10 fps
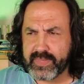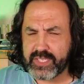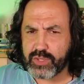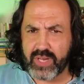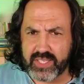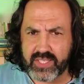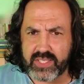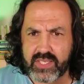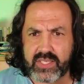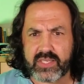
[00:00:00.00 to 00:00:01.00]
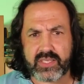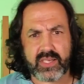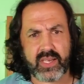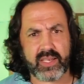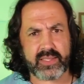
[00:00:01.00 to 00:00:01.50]
strategies,
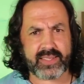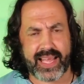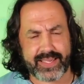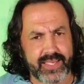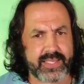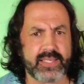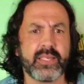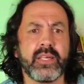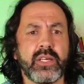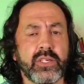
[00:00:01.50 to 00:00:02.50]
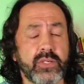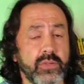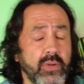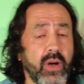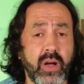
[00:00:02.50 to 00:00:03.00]
tactics
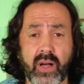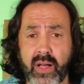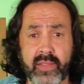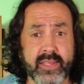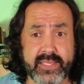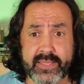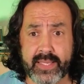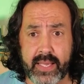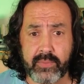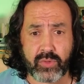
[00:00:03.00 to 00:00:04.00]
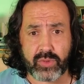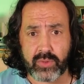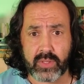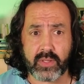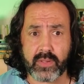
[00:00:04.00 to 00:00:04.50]
to the same, to
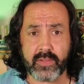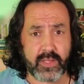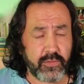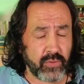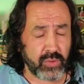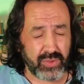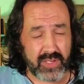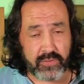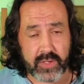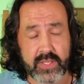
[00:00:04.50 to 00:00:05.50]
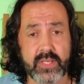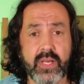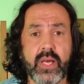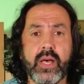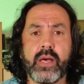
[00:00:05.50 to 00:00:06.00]
the dif to different
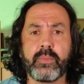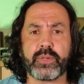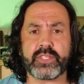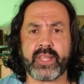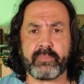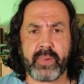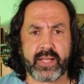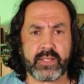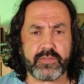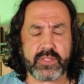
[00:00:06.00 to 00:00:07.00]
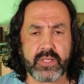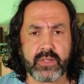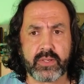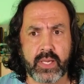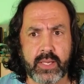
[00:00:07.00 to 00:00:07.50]
perspectives,
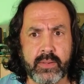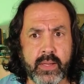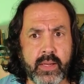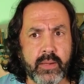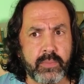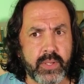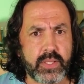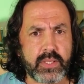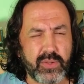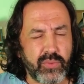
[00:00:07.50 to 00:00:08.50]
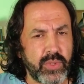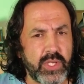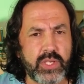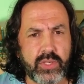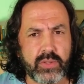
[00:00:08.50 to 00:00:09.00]
okay? But
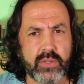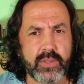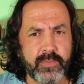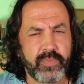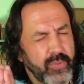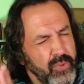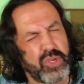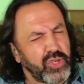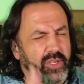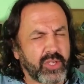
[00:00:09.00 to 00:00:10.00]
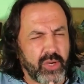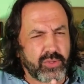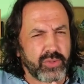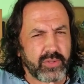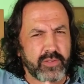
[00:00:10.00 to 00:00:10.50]
we should. You should go
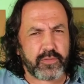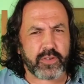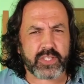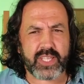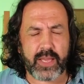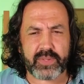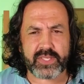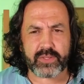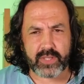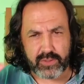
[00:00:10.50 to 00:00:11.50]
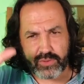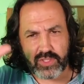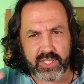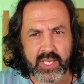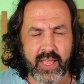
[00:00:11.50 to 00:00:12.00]
to the first episode to
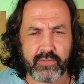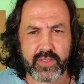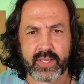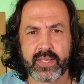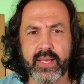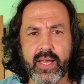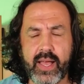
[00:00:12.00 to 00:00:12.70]
see everything